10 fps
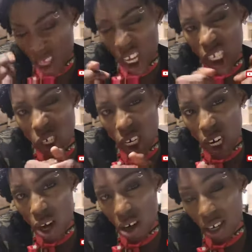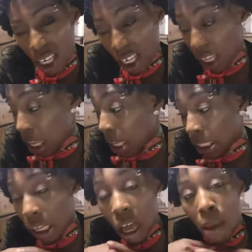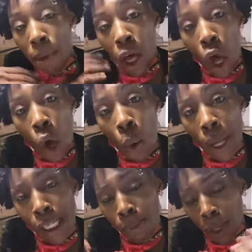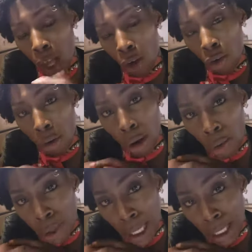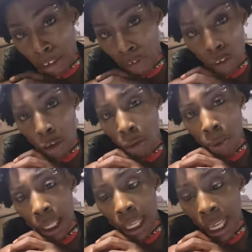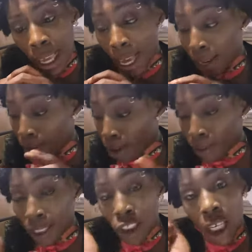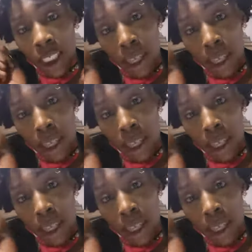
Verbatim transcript: then you're a chronic. So I'ma always be a chronic, you feel me? And all the chat